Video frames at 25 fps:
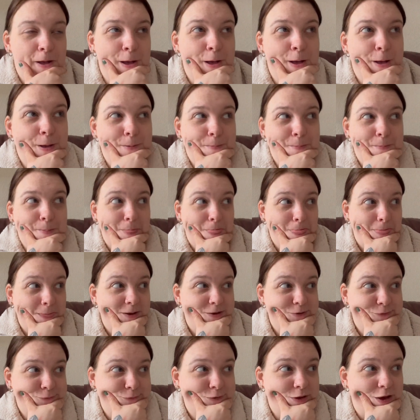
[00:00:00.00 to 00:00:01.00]
Um,
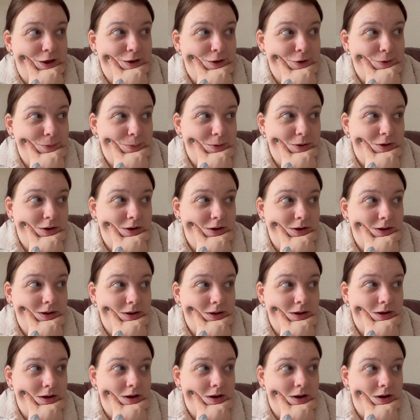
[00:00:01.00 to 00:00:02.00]
so
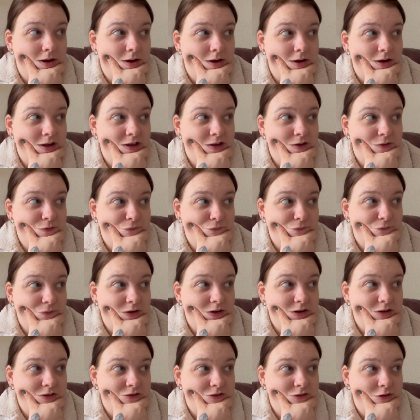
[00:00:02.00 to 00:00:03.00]
I
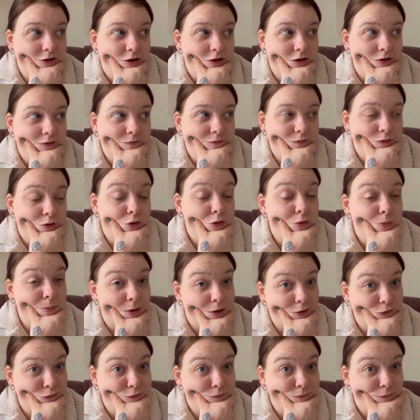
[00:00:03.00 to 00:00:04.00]
finished off,
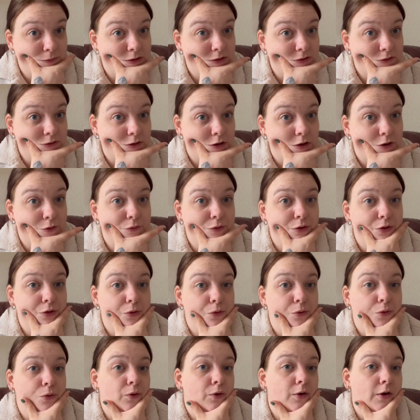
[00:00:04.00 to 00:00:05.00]
almost finished off, an
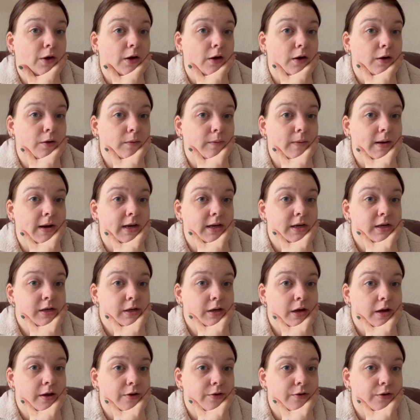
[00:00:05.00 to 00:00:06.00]
order ready to
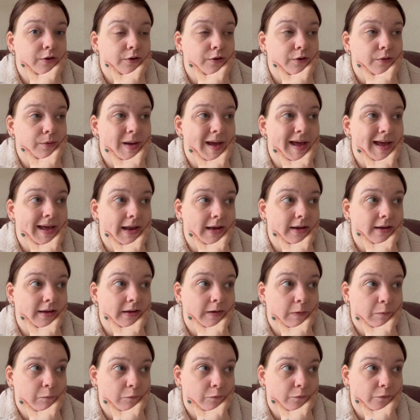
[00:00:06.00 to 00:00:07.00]
go to
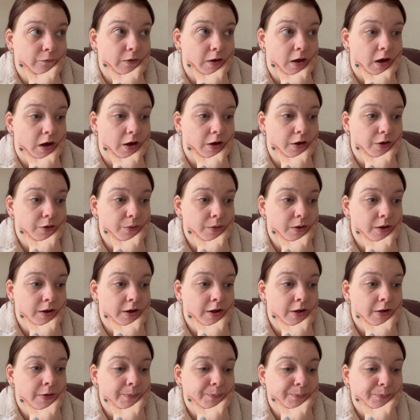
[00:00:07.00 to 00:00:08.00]
Hetty and Flo,
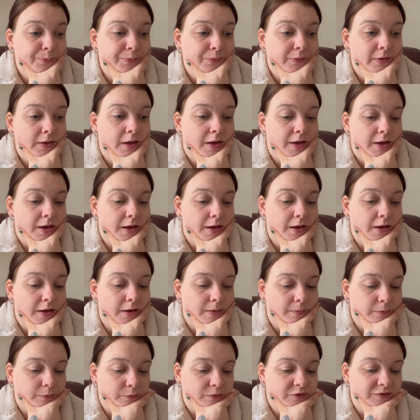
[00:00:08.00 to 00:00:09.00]

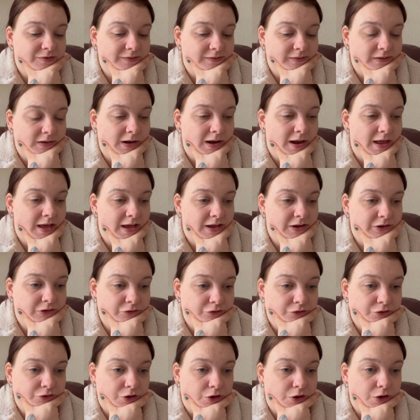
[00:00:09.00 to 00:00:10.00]
um, which is Claire's
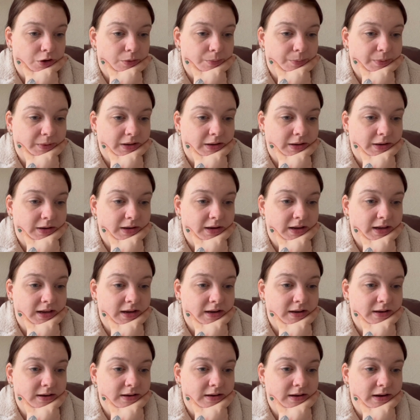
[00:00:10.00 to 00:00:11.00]
shop in
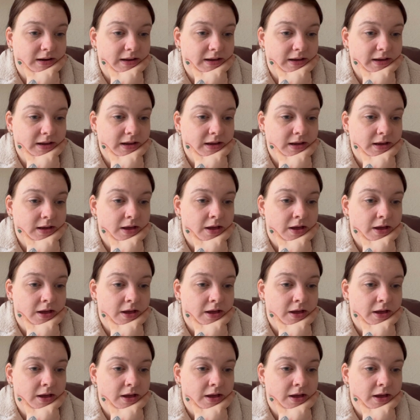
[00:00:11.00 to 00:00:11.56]
Hindley.